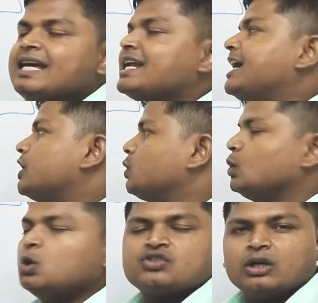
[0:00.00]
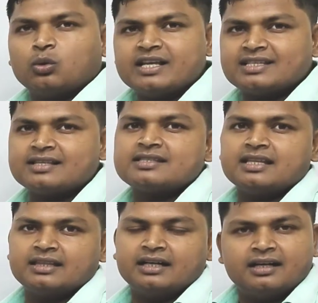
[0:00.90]
there are two circulations
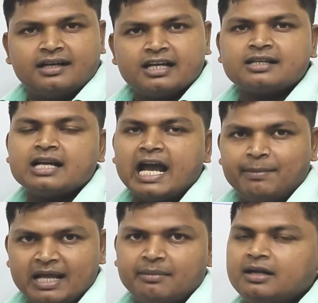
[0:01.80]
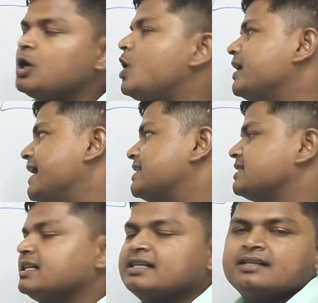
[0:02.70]
in the heart available known
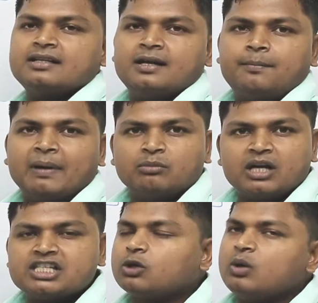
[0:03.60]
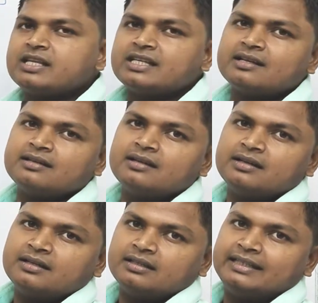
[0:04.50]
as the pulmonary circulation
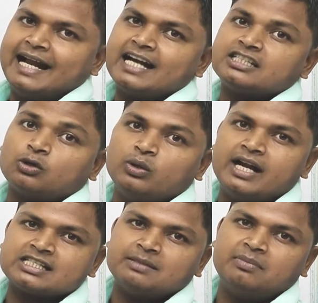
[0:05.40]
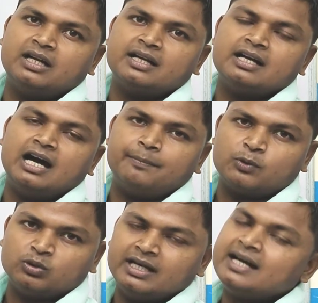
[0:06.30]
that circulates the blood
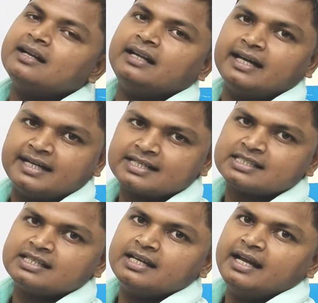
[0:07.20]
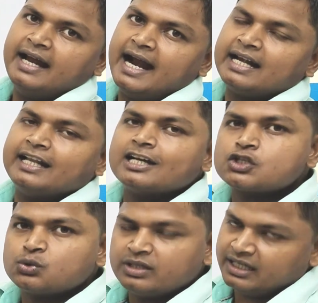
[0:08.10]
up to the lungs and
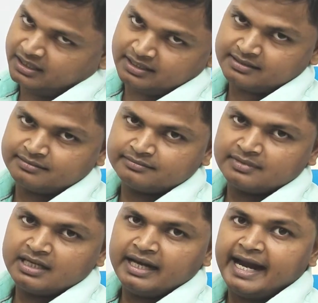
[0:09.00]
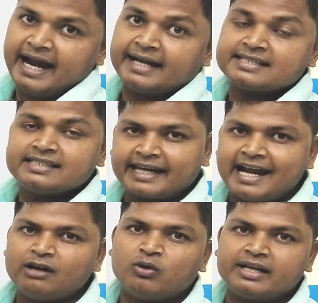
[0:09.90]
lungs to the heart, and
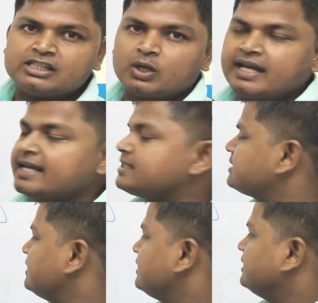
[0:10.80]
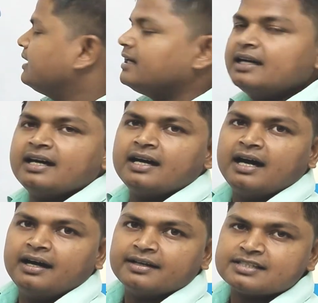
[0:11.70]
second one is known as the
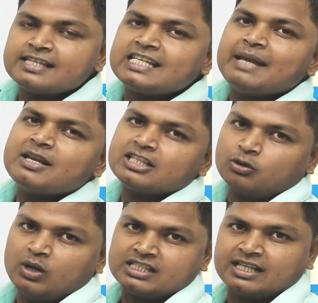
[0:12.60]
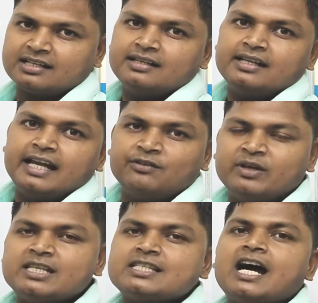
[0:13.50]
systemic circulation
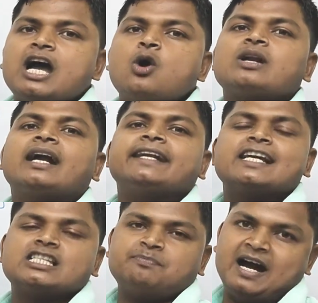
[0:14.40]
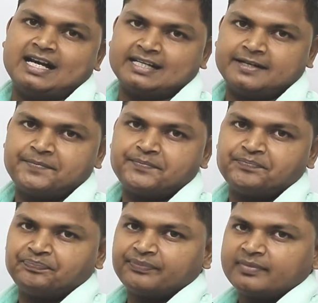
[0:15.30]
in which aorta takes part.
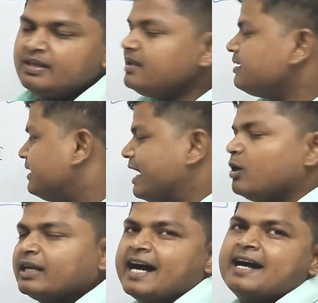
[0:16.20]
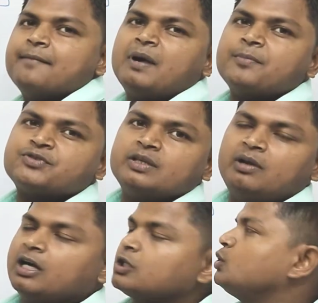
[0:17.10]
Aorta pumps the
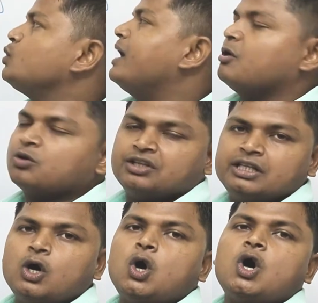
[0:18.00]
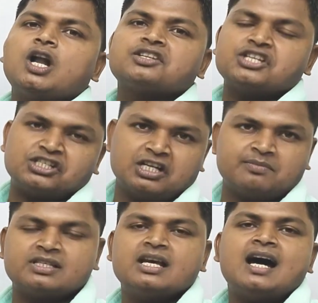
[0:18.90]
blood throughout the all
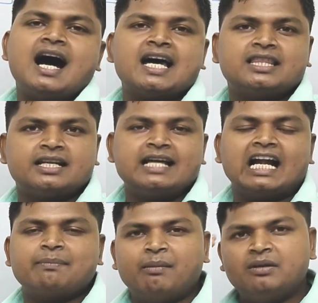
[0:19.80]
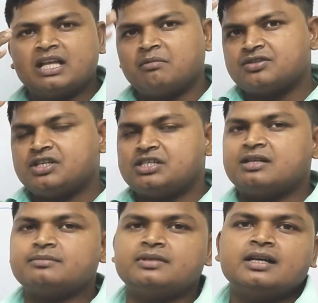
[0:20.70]
systems, either that will be nervous
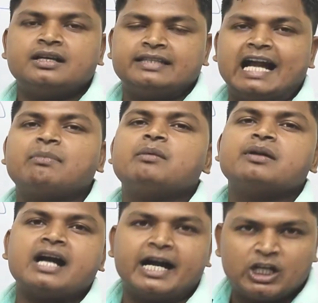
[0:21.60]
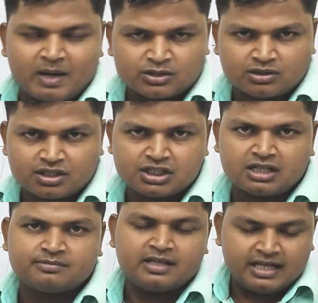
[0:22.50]
system, that will be cardiovascular
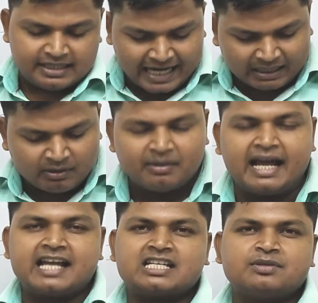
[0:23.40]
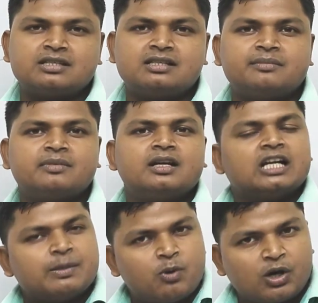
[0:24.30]
system, that will be digestive system,
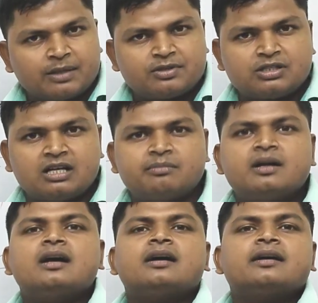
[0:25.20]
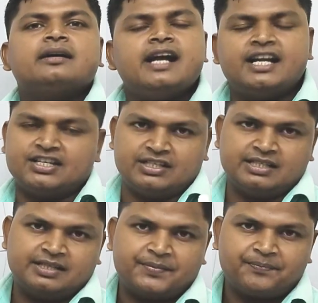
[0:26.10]
reproductive system,
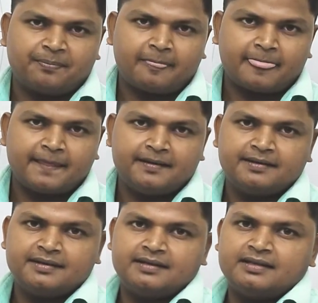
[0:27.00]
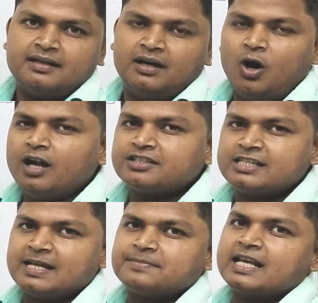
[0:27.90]
etc. All
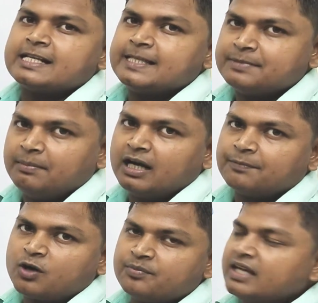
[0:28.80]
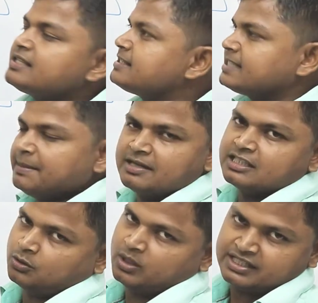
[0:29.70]
systems have received the blood from the
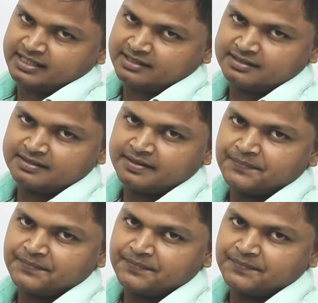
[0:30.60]
systemic circulation.